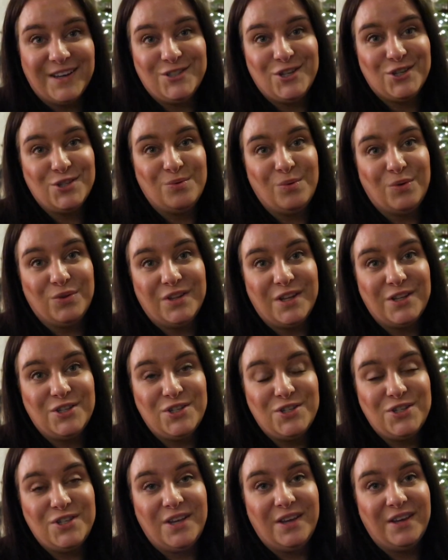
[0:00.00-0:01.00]
i just wanted
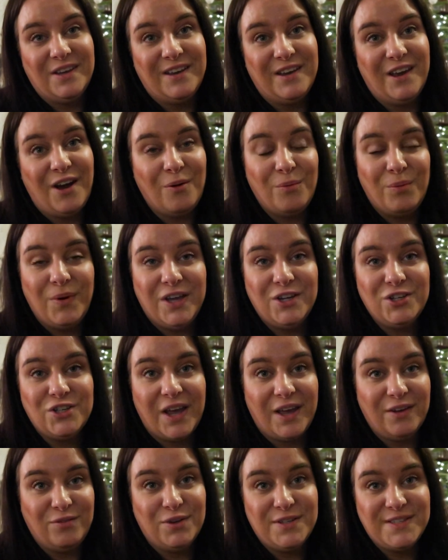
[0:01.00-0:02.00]
to wish
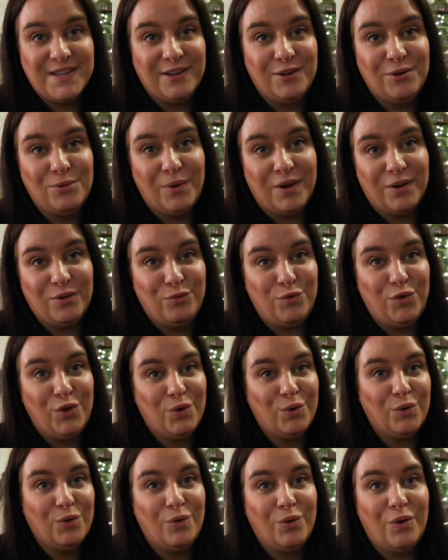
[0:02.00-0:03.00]
every single one of
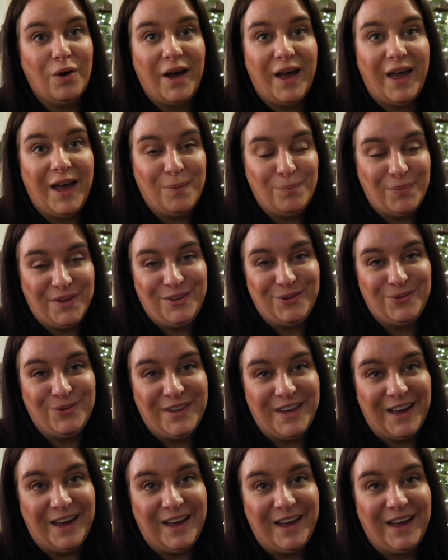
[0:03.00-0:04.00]
you a happy new
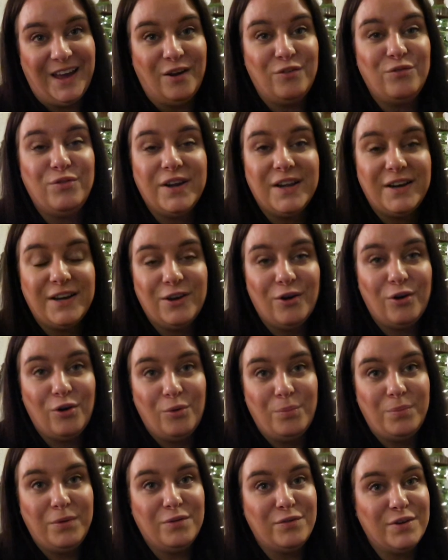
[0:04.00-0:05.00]
year i really
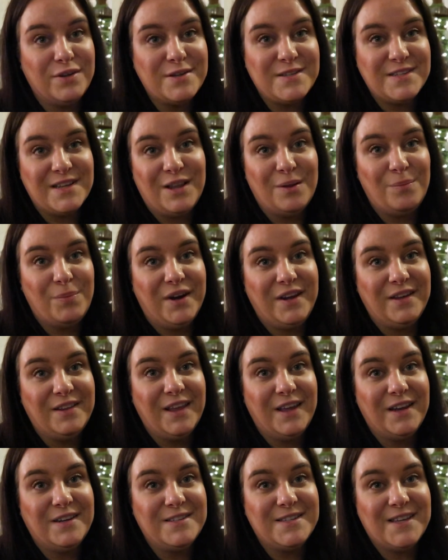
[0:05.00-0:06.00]
hope you will
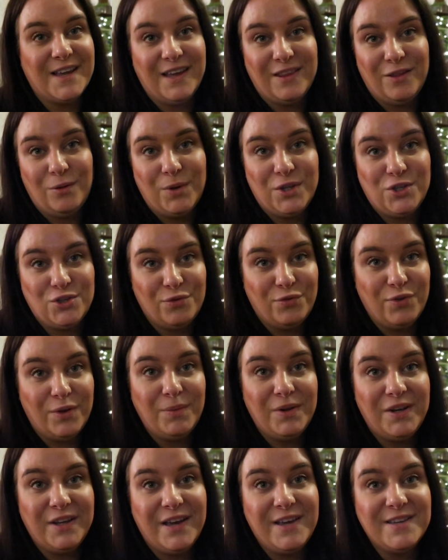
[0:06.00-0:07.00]
celebrate it together with your
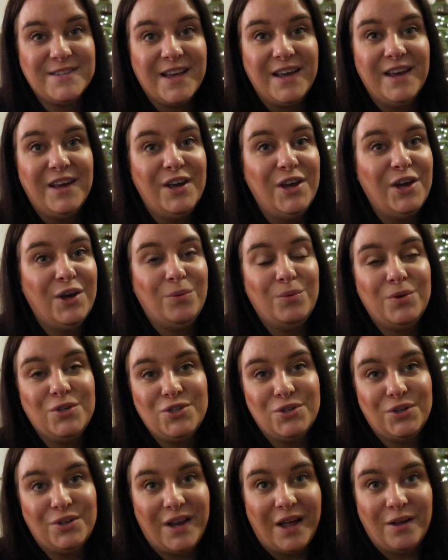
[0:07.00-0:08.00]
families
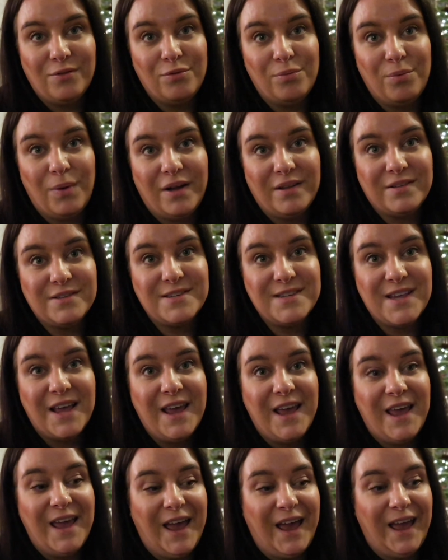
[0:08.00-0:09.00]
with your loved ones
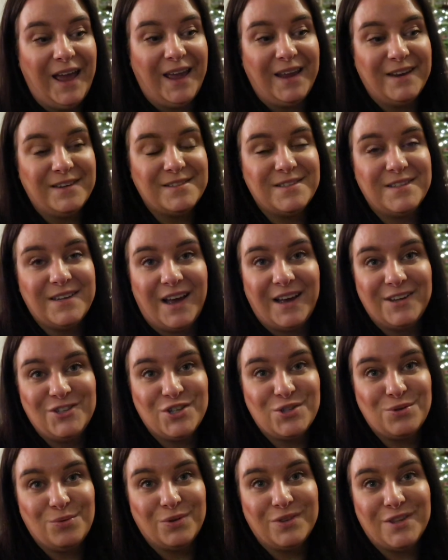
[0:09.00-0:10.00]
and i
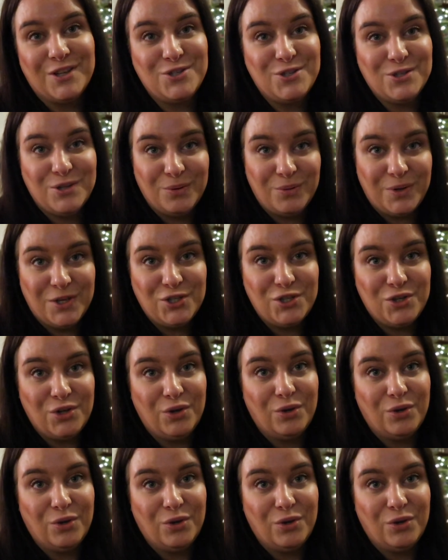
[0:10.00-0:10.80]
just wanted to wish